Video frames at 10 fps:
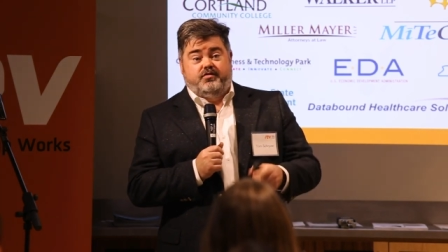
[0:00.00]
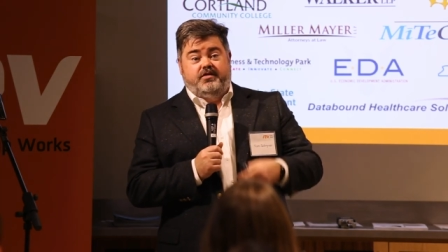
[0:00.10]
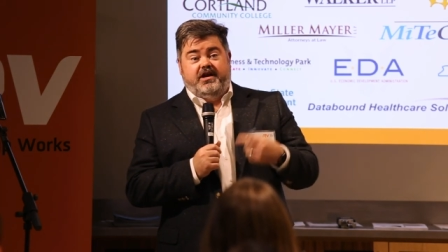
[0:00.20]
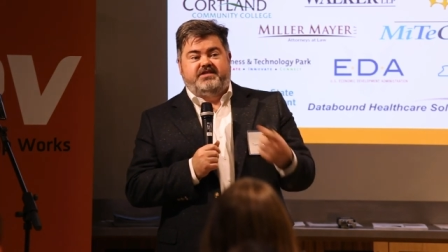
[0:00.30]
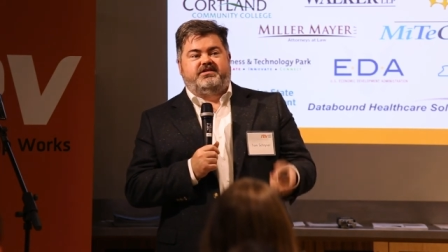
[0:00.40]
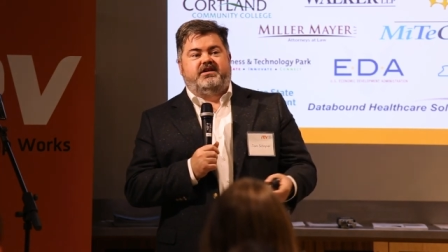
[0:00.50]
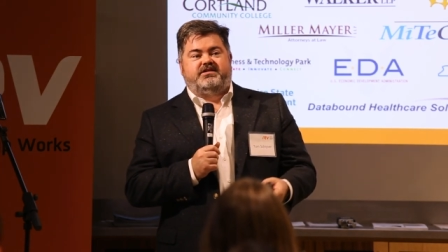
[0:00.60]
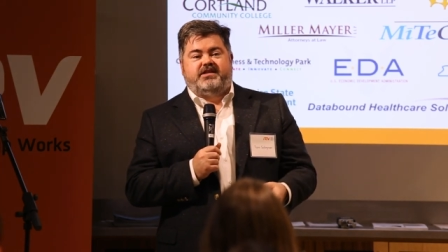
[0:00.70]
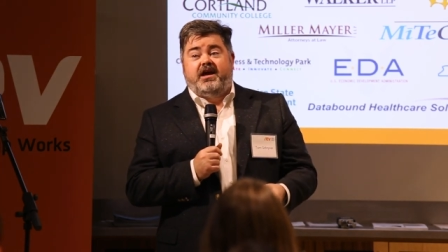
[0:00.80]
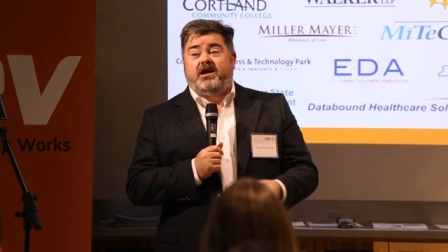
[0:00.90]
through the
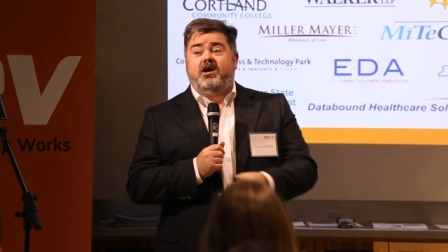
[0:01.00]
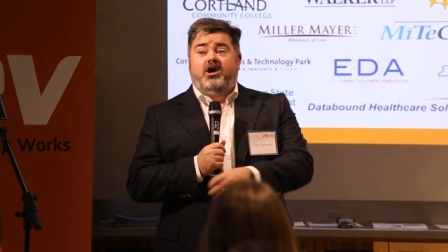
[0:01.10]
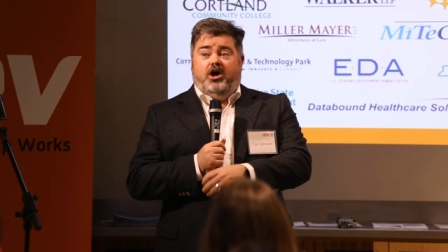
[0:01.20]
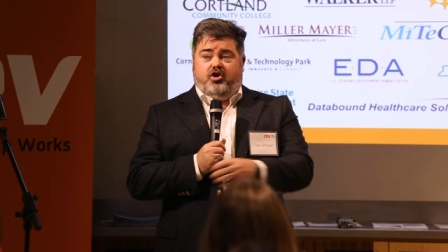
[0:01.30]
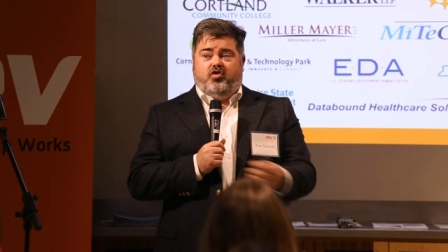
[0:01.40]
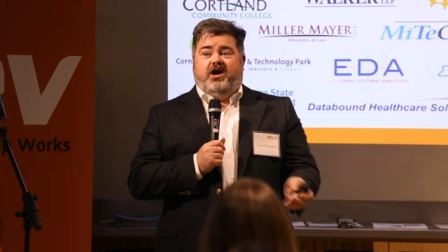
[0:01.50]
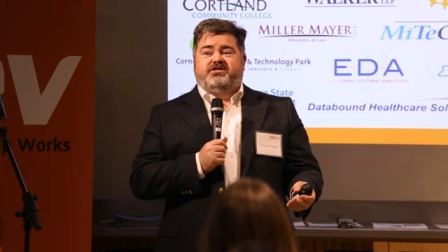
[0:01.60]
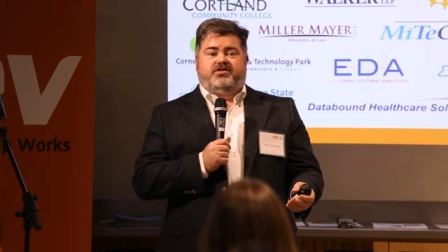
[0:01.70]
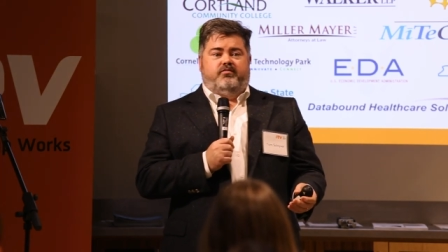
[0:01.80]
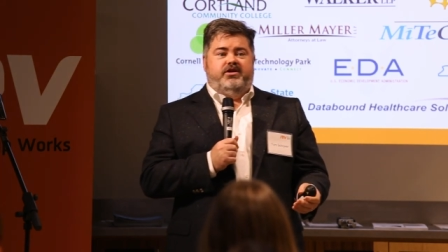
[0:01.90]
STSA
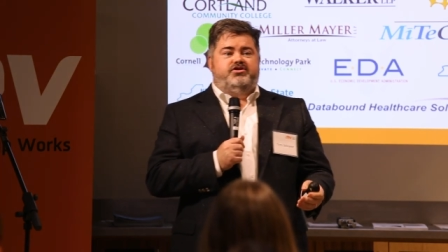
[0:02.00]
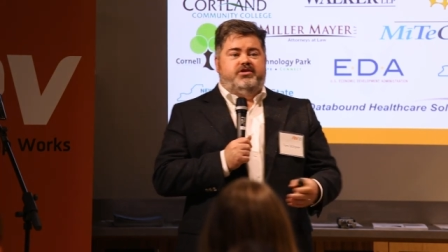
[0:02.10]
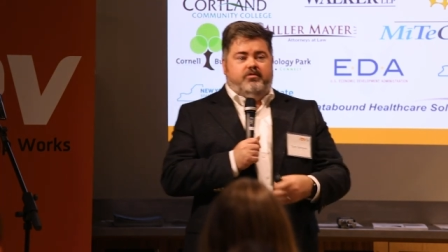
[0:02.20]
across the region,